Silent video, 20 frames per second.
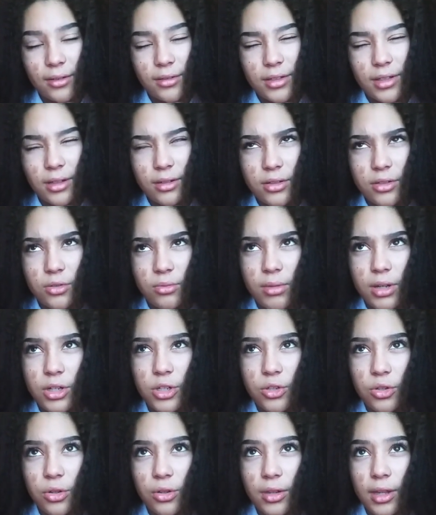So
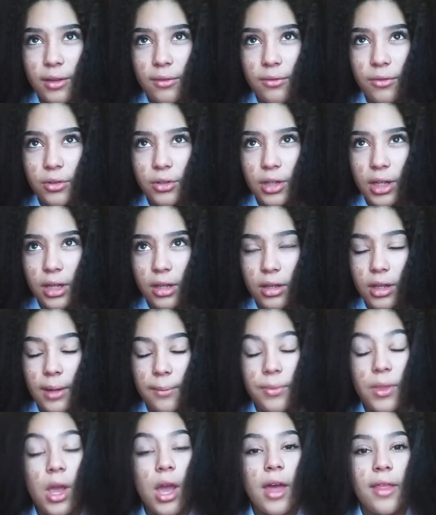much to Liv for taking.
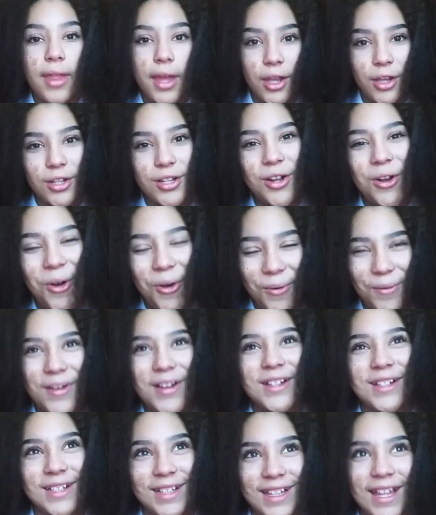Yeah. Thank you so
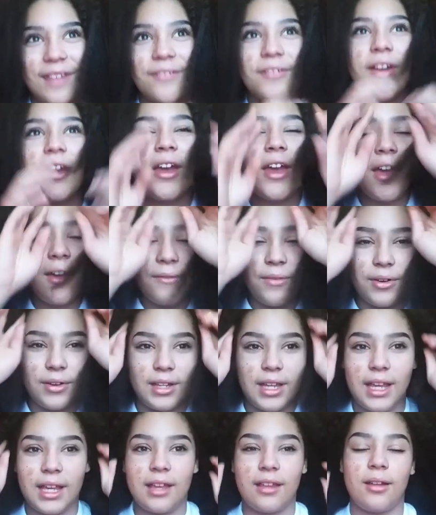much to Liv for
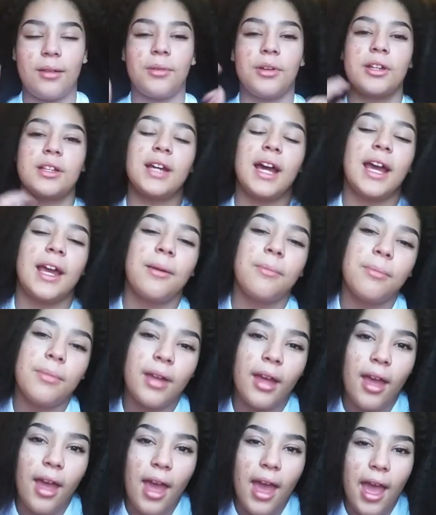taking up your time.
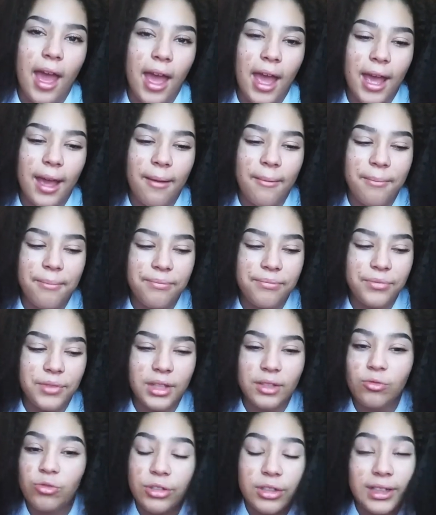You
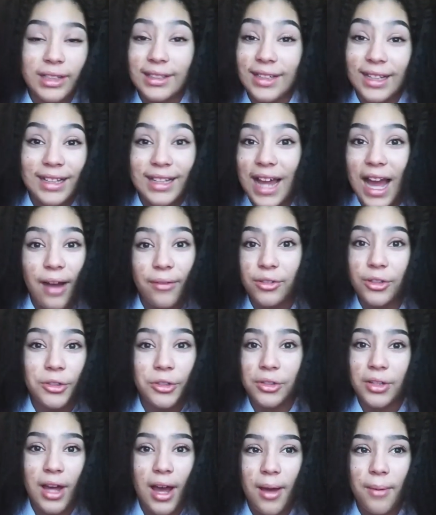really didn't have to
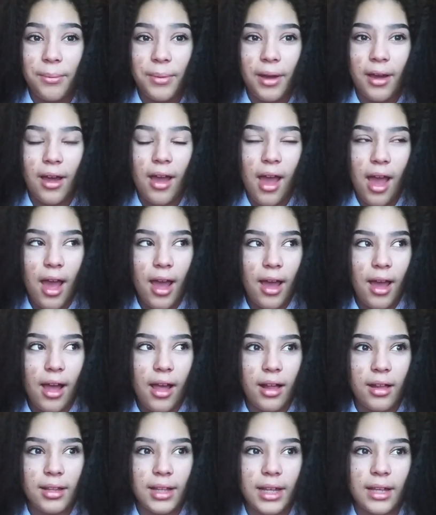do that, but
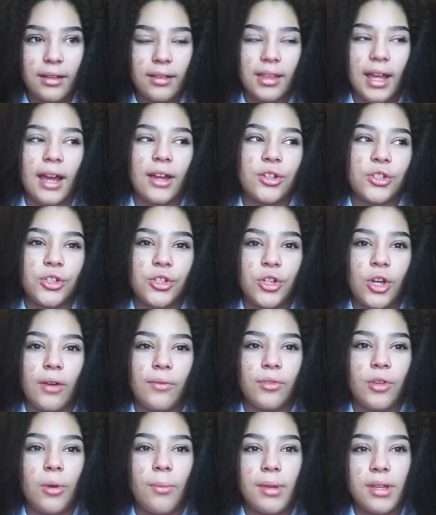like thanks to you,
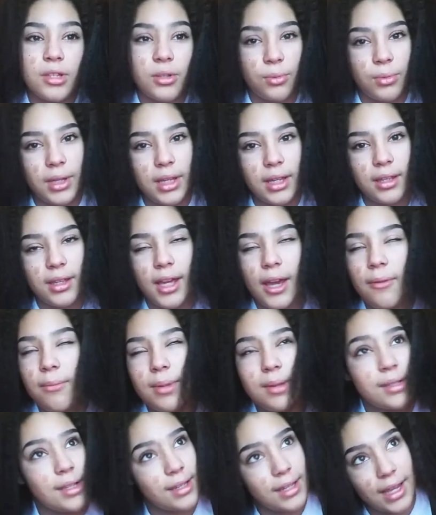I've not missed a week. Yeah, I've
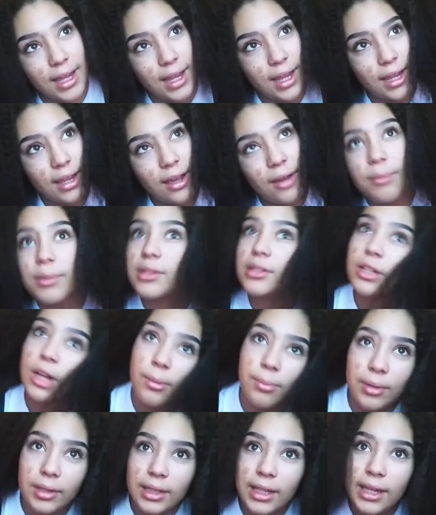missed a day. I missed a
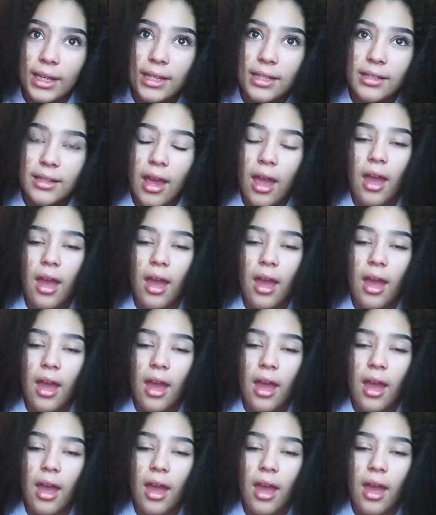couple of days.